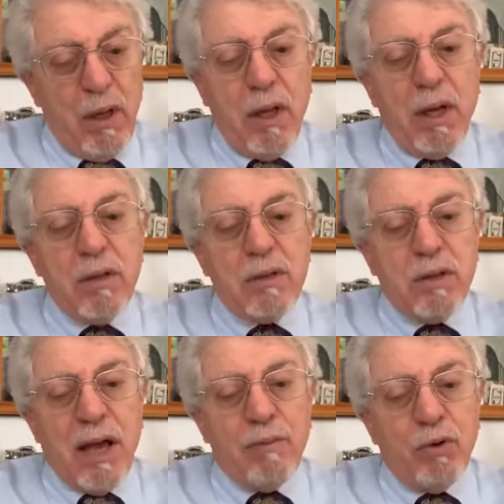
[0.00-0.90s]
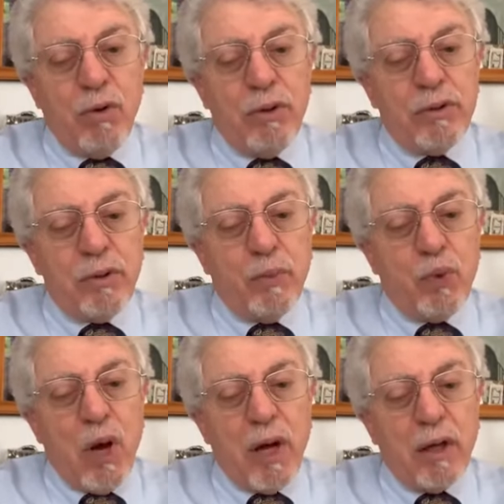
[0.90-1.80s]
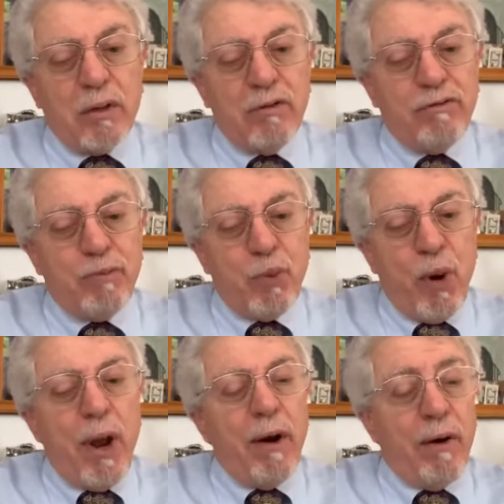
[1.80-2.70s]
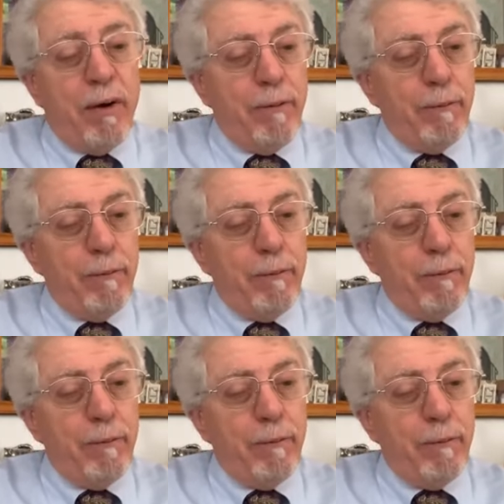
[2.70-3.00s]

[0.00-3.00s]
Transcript: And Samuel is the product of prayer.